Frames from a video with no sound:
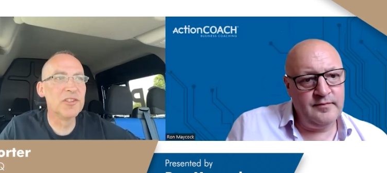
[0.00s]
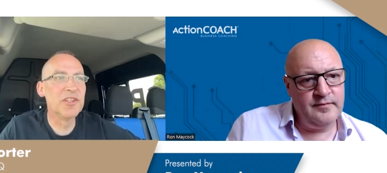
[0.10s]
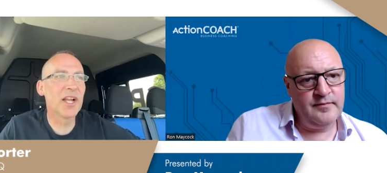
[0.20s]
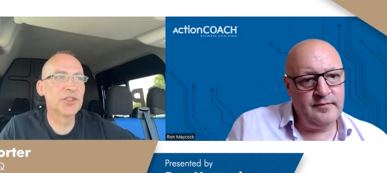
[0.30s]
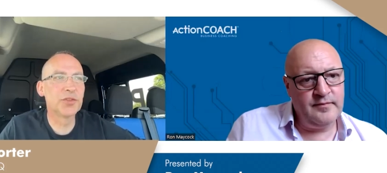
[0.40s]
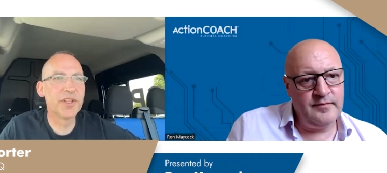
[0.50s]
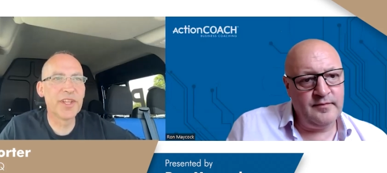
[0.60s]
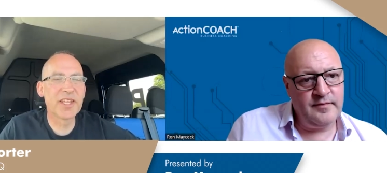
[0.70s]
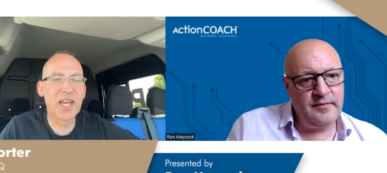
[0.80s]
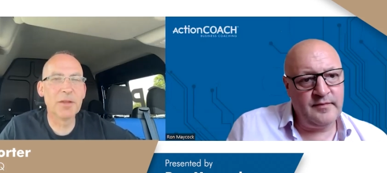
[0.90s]

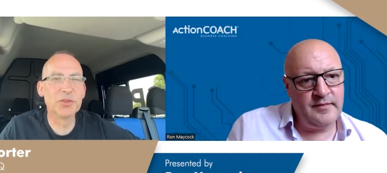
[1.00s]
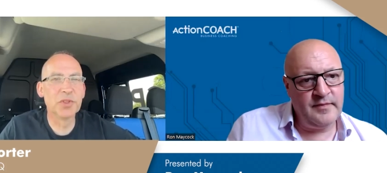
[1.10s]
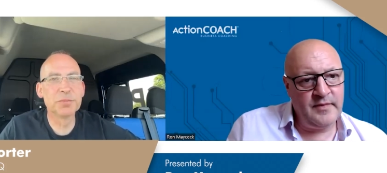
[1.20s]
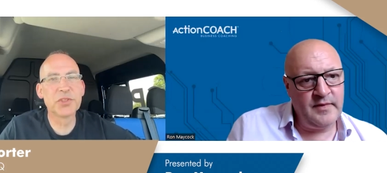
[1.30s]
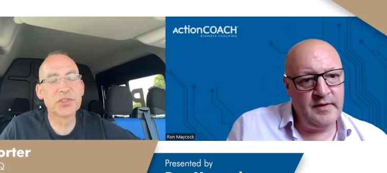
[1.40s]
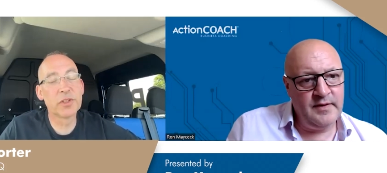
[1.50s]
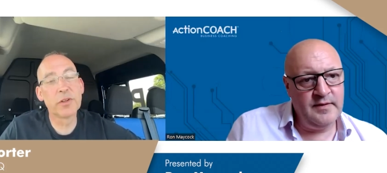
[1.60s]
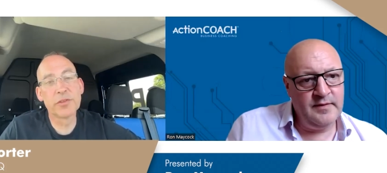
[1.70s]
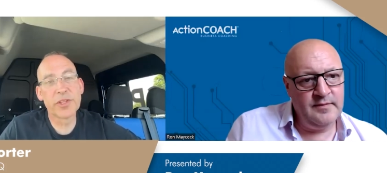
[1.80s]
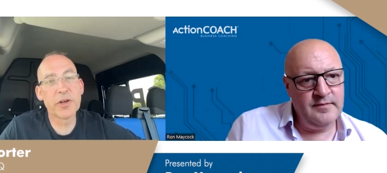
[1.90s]
Speaker 1: naturally they came to us
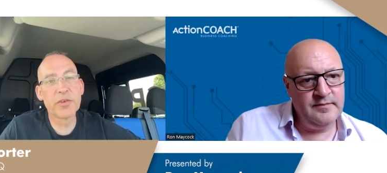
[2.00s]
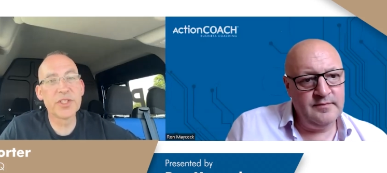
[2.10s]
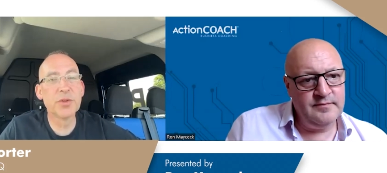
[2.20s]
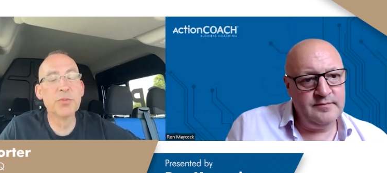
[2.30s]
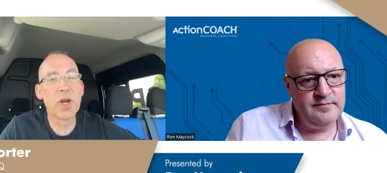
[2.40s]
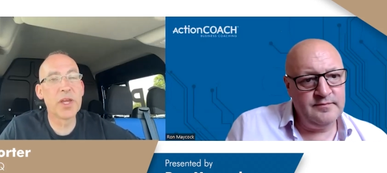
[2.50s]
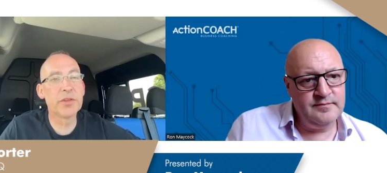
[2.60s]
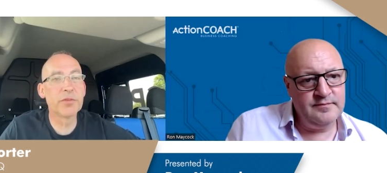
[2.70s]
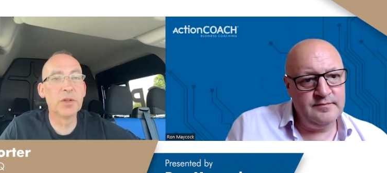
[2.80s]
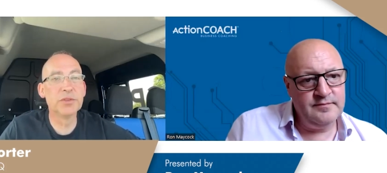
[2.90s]
because they'd already done
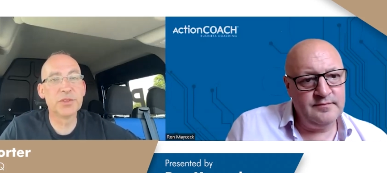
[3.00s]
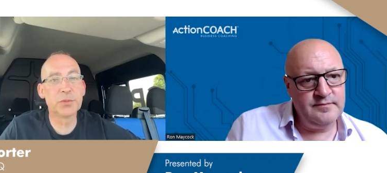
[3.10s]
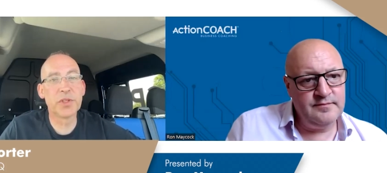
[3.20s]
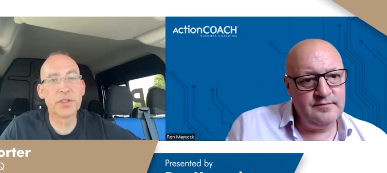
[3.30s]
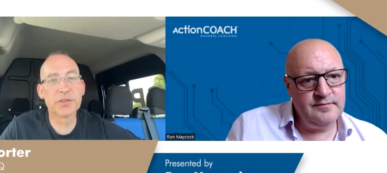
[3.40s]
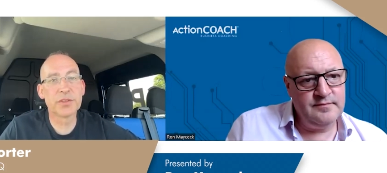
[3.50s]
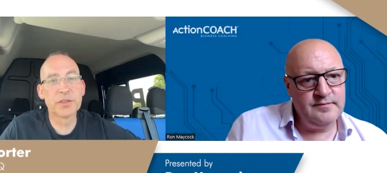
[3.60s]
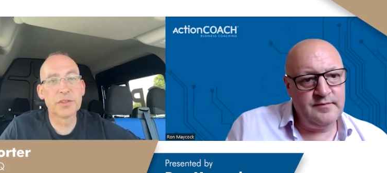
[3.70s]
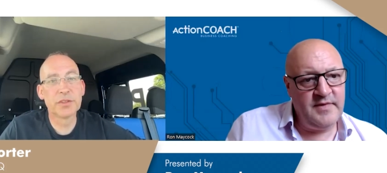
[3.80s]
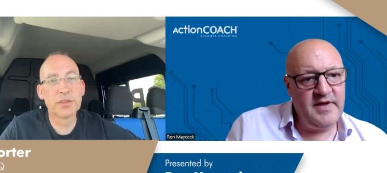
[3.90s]
Way the Roads with us.
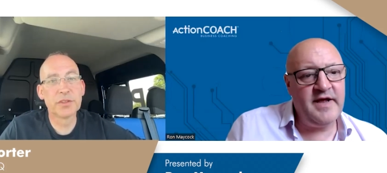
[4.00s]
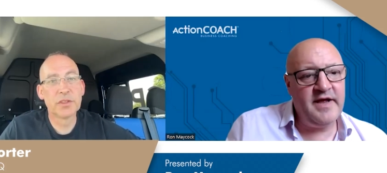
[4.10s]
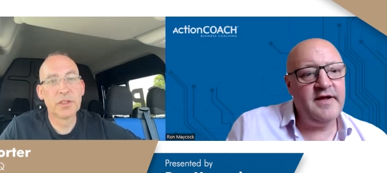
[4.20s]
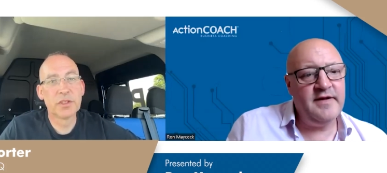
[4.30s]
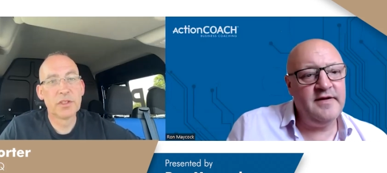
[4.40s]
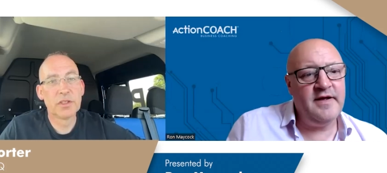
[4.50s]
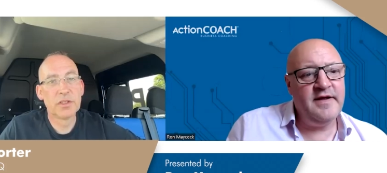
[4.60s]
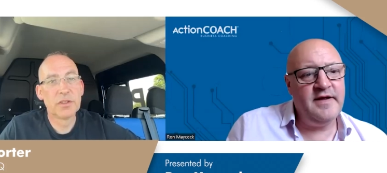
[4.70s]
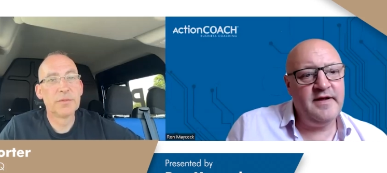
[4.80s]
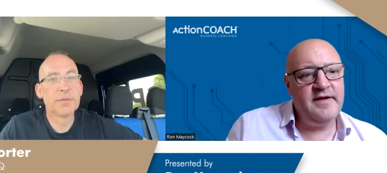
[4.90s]
Yeah, yeah, yeah,
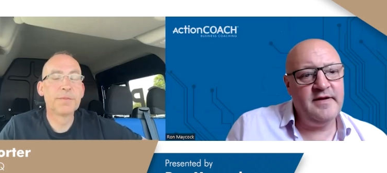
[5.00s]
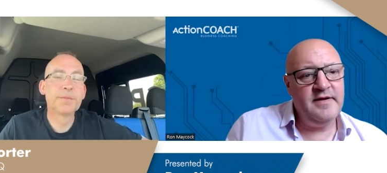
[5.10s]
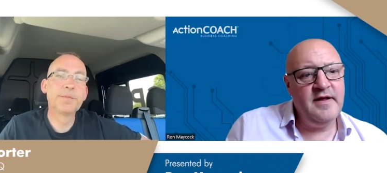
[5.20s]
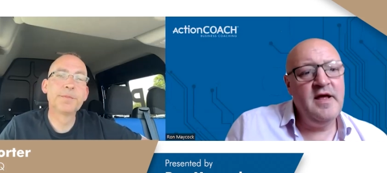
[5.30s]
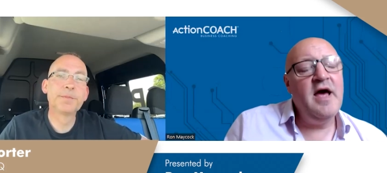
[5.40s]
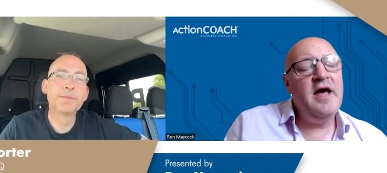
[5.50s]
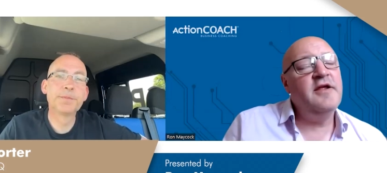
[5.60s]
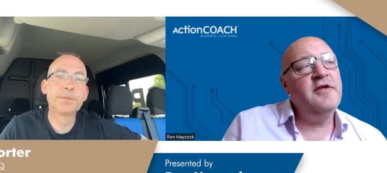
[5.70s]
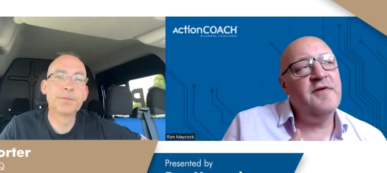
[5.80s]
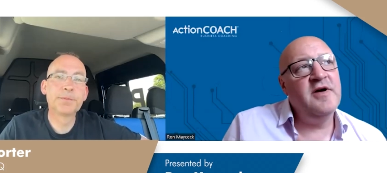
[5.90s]
yeah.
Speaker 2: And
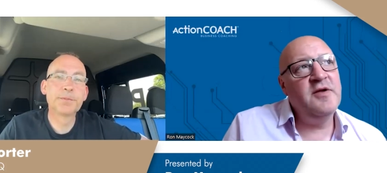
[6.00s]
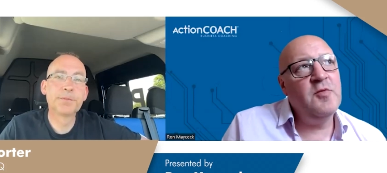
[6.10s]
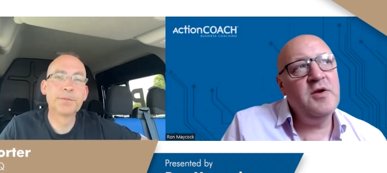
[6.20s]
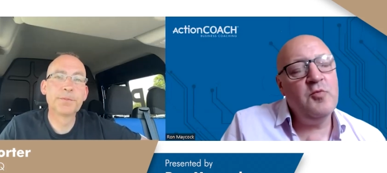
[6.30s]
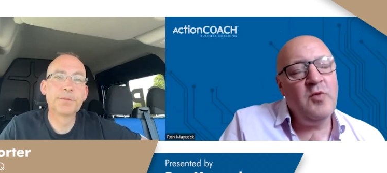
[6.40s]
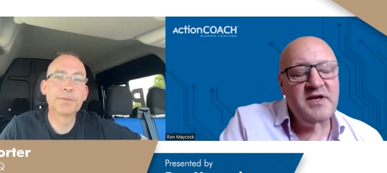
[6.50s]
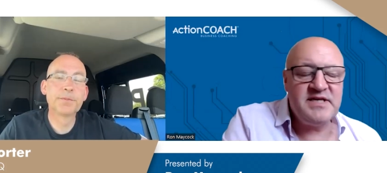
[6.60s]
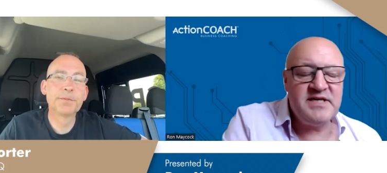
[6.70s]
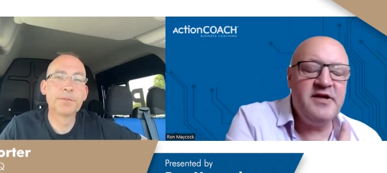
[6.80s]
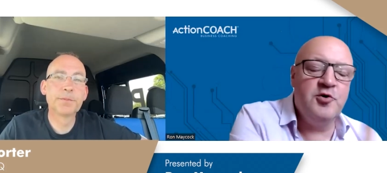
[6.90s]
are you finding when when you
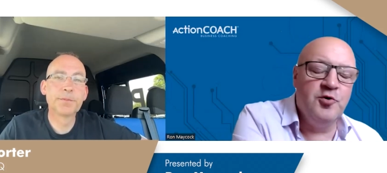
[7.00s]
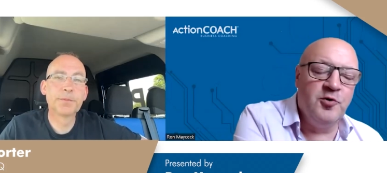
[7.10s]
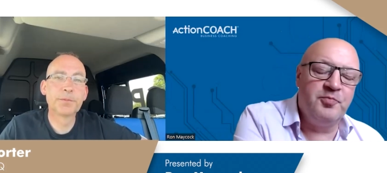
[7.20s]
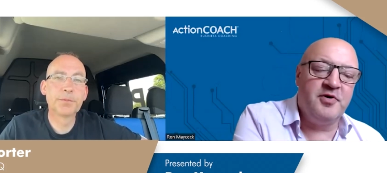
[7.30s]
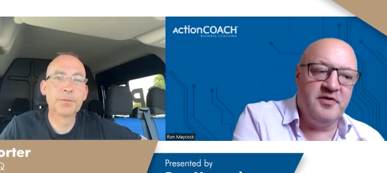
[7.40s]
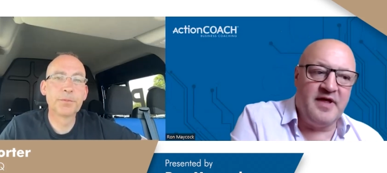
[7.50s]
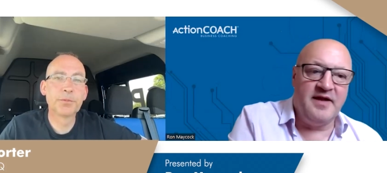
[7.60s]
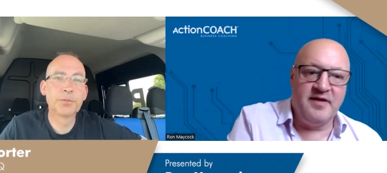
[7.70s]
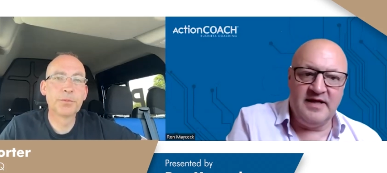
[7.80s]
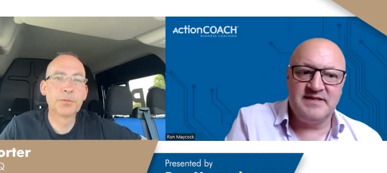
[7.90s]
say corporate,
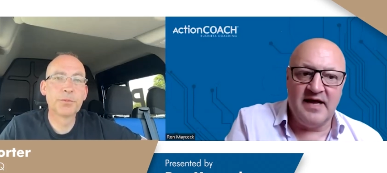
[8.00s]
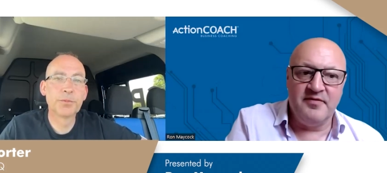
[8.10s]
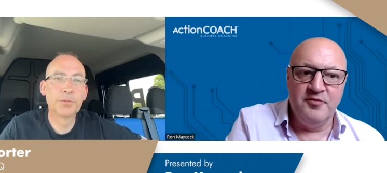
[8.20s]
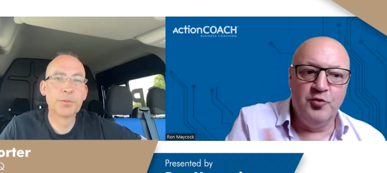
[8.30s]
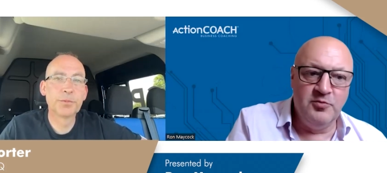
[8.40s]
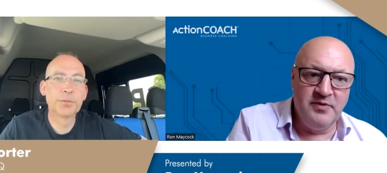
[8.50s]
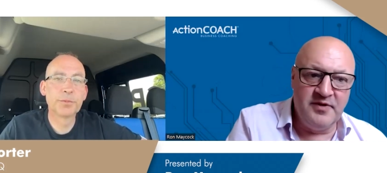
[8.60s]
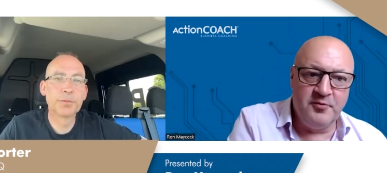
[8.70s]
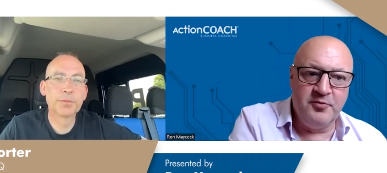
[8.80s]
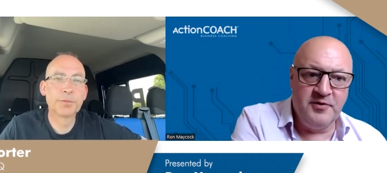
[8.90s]
then is that
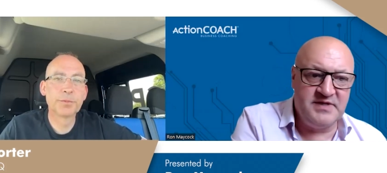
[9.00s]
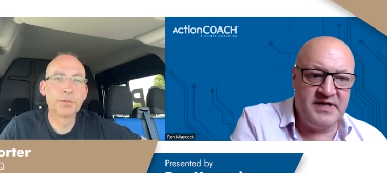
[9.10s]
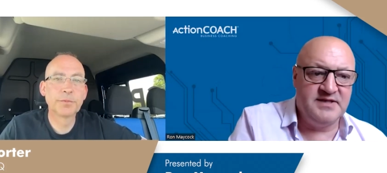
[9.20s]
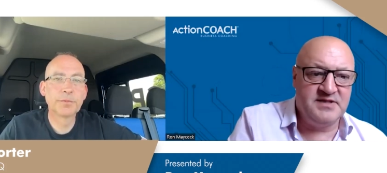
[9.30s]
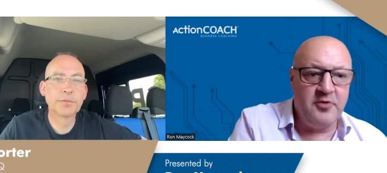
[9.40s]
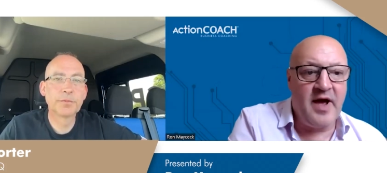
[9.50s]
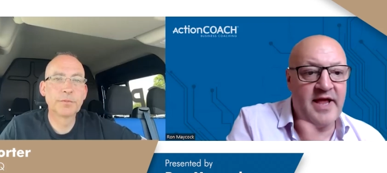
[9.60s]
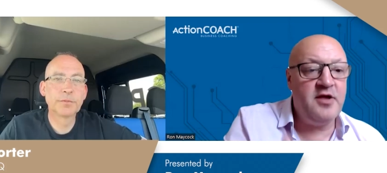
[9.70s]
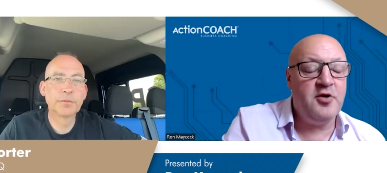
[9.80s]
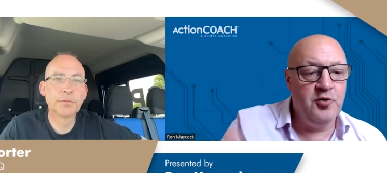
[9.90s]
normally the routine? So
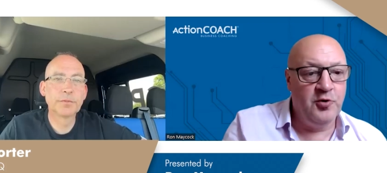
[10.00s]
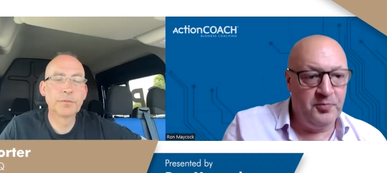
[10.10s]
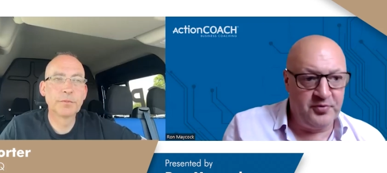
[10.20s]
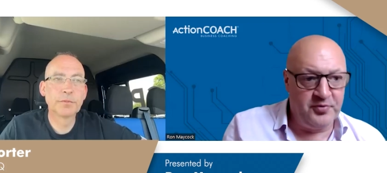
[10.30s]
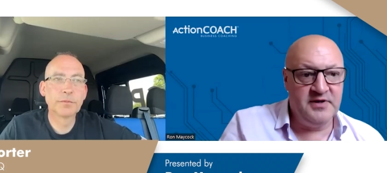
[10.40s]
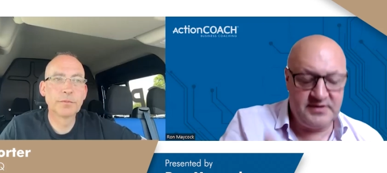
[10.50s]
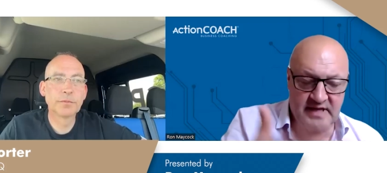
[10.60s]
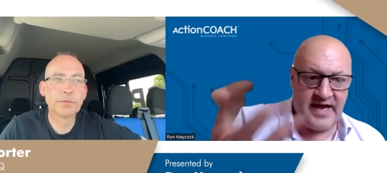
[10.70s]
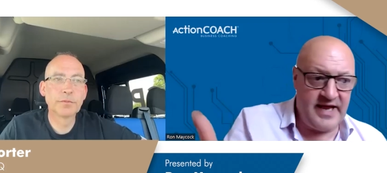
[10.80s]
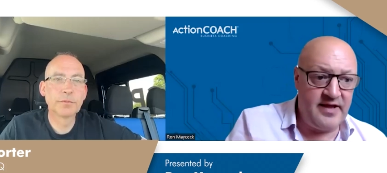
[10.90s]
a corporate,
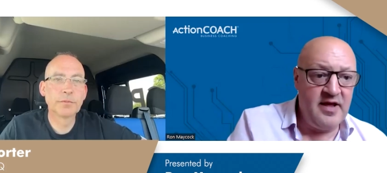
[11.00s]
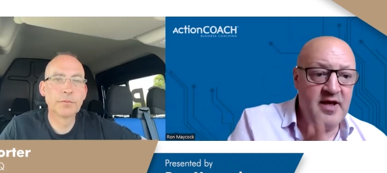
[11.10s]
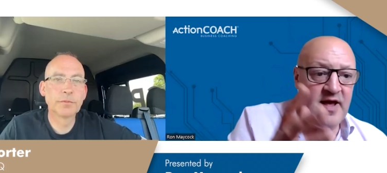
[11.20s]
a